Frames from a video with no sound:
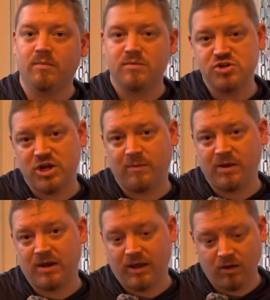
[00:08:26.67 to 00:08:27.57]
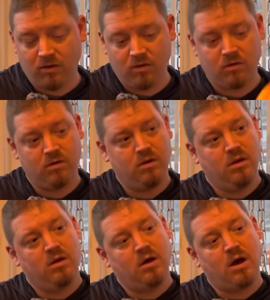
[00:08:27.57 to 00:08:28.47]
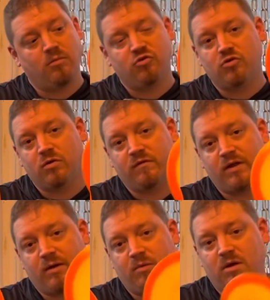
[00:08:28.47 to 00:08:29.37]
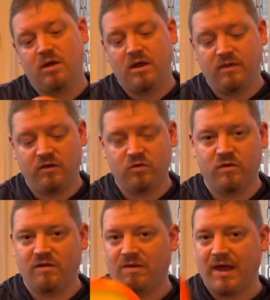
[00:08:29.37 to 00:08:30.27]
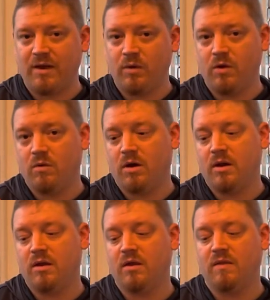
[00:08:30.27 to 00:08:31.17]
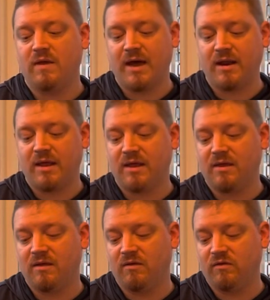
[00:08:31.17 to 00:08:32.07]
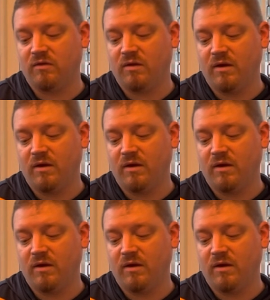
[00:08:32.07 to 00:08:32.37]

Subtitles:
Champion Eagle, 2 of them. This one's a lightweight one that is